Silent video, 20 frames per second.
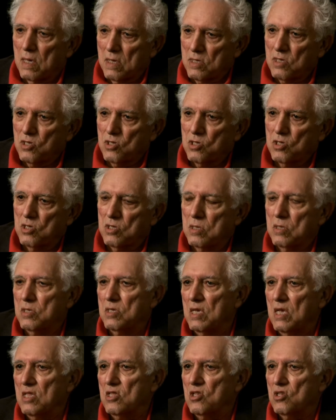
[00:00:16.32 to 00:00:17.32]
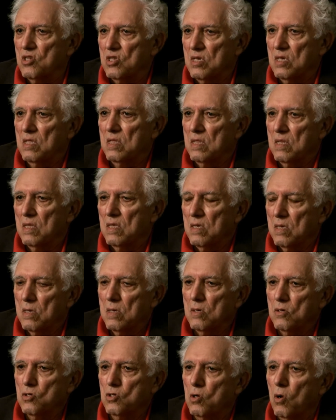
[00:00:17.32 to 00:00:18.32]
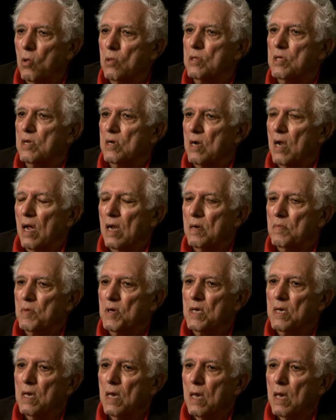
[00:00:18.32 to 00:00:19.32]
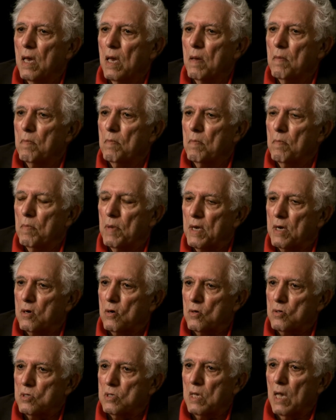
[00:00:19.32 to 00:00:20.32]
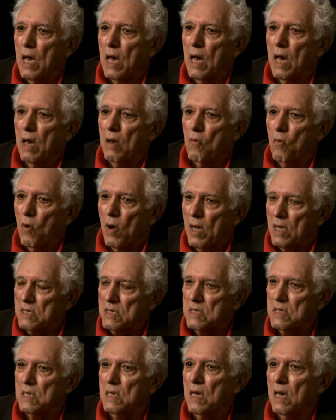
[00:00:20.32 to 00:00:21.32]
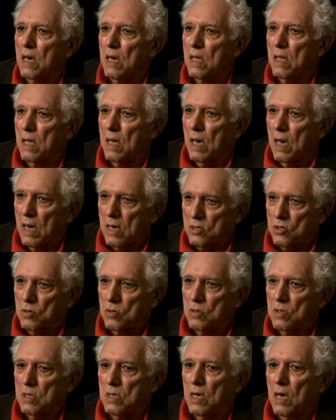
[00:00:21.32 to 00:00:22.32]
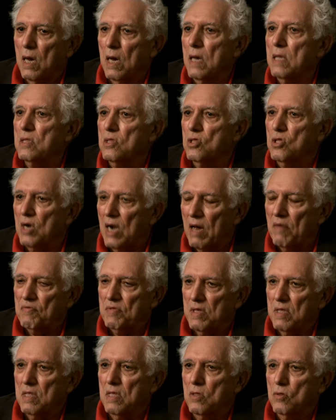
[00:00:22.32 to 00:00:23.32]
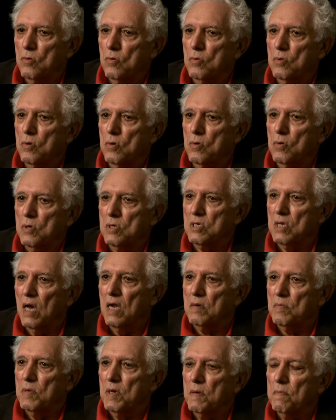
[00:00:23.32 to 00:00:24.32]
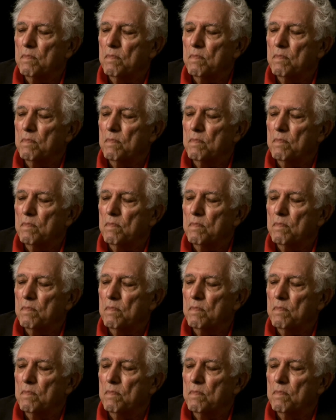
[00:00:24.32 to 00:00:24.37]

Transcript: citizen soldier army because I was actually drafted into the U.S. Army.